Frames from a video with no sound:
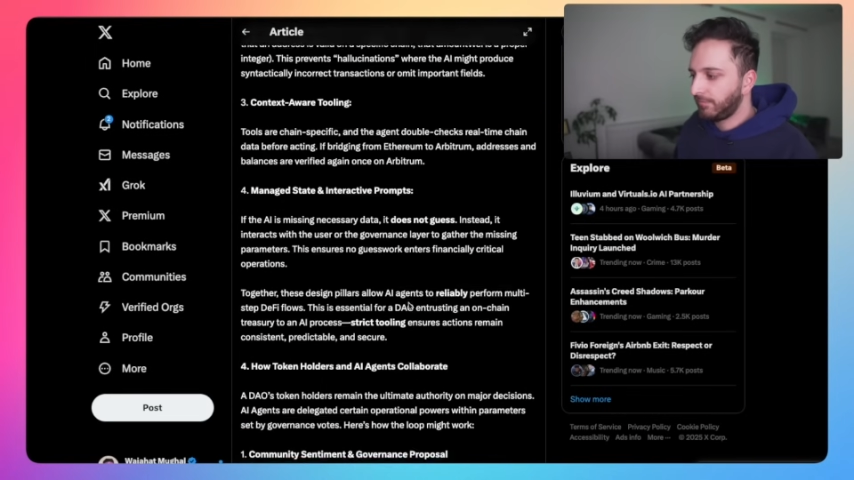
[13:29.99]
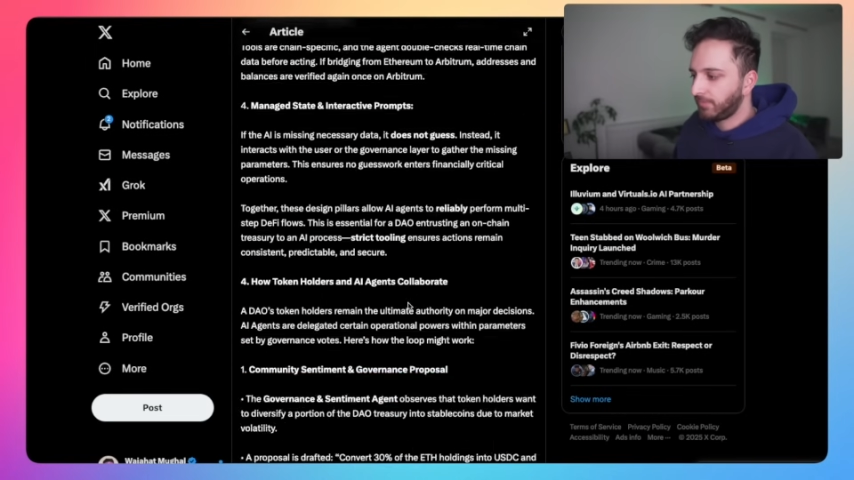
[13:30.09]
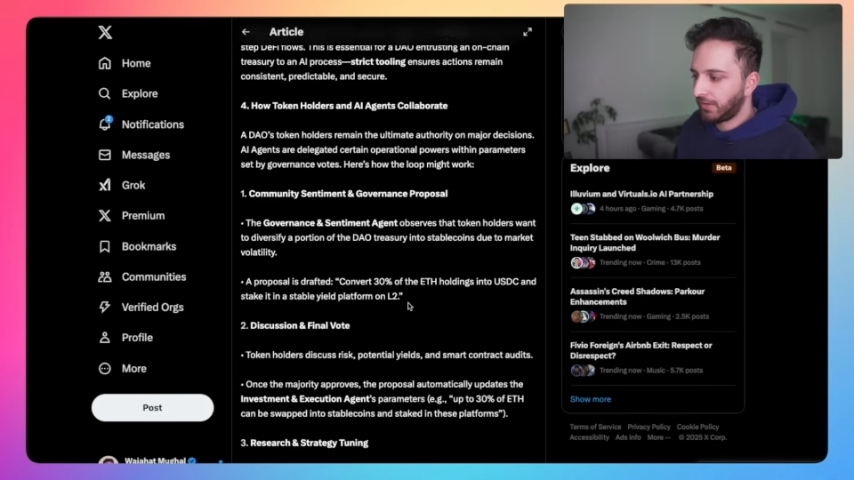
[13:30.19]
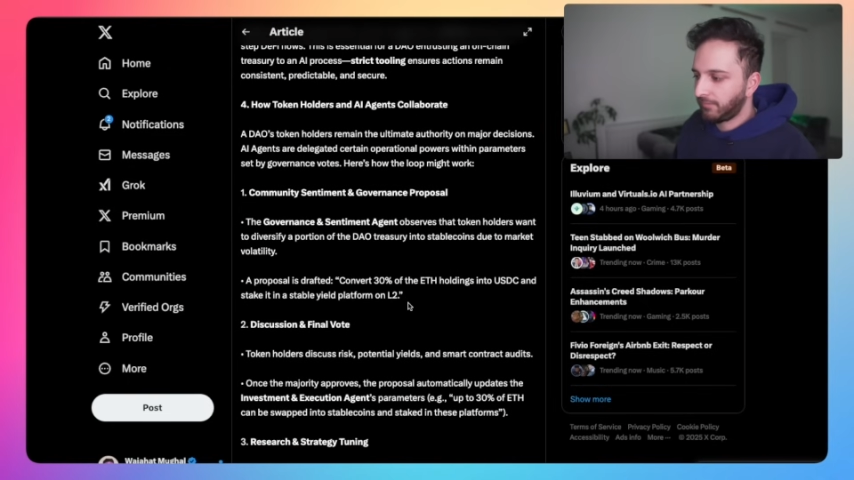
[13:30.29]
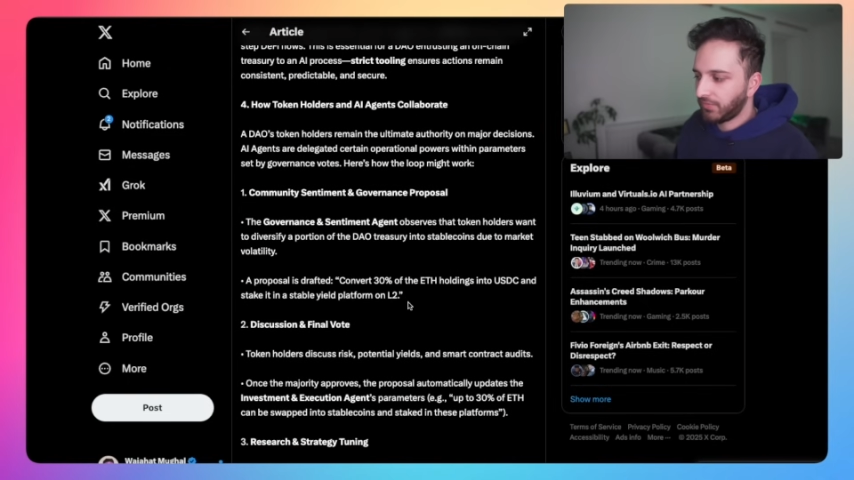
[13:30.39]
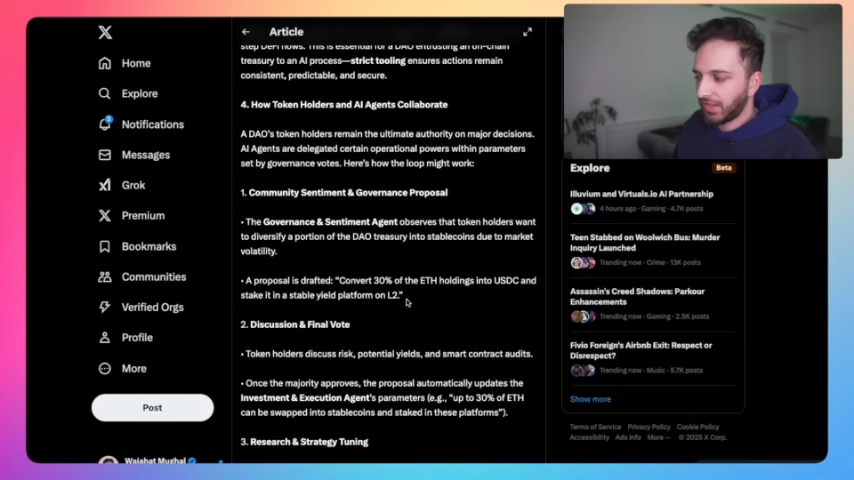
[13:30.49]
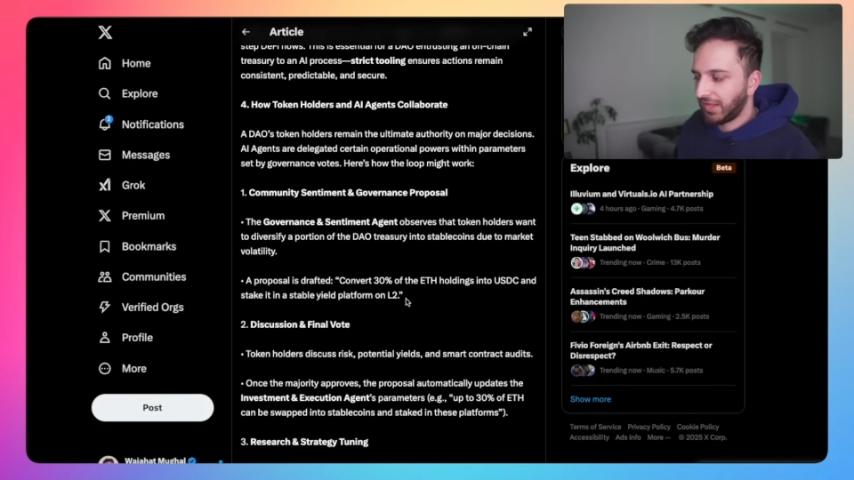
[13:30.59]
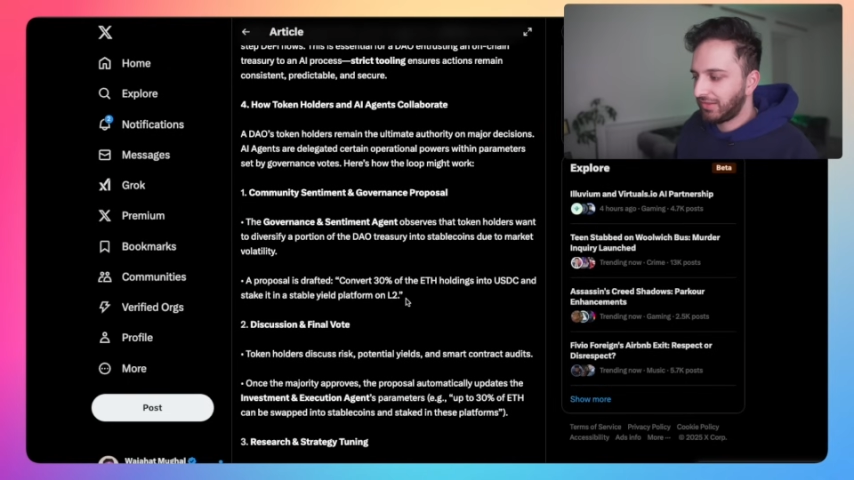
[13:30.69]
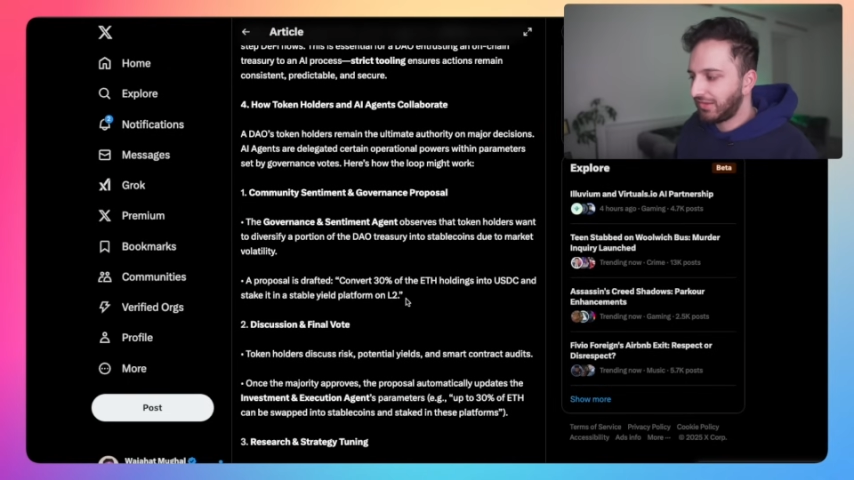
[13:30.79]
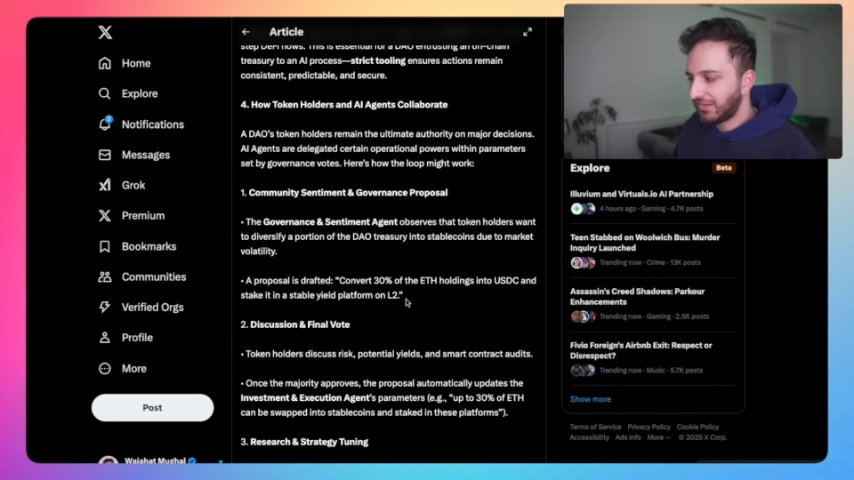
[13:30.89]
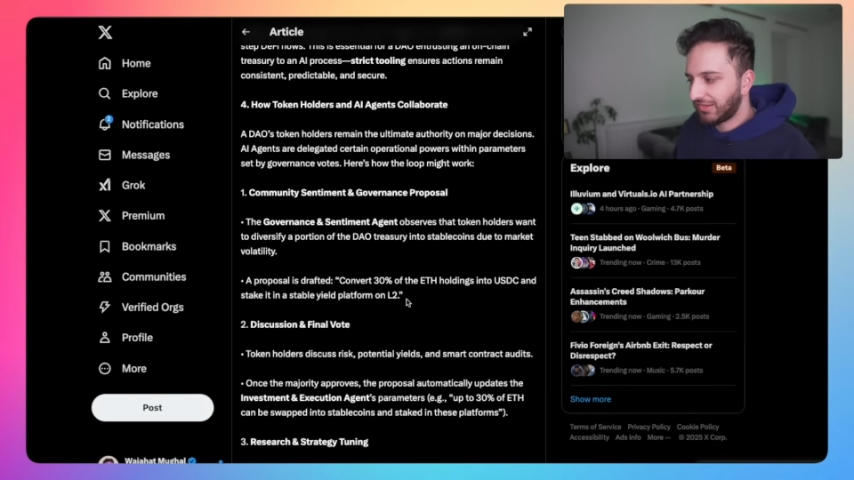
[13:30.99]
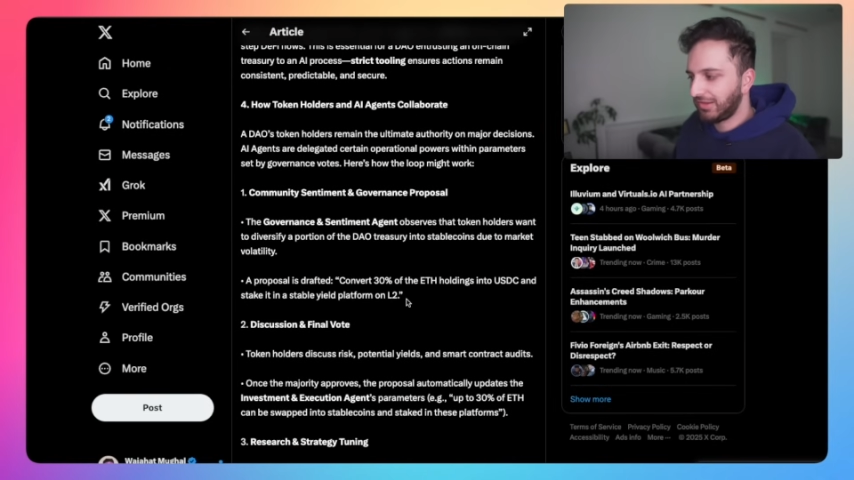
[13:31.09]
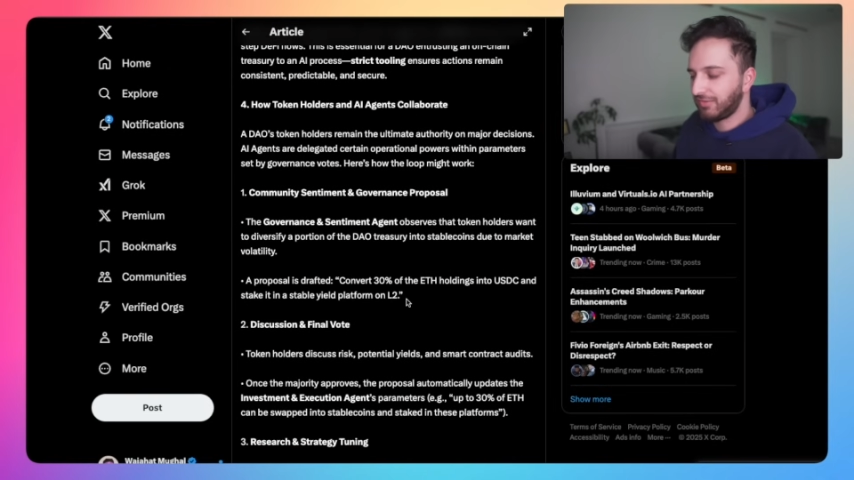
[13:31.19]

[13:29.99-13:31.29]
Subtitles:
Now, again, this is in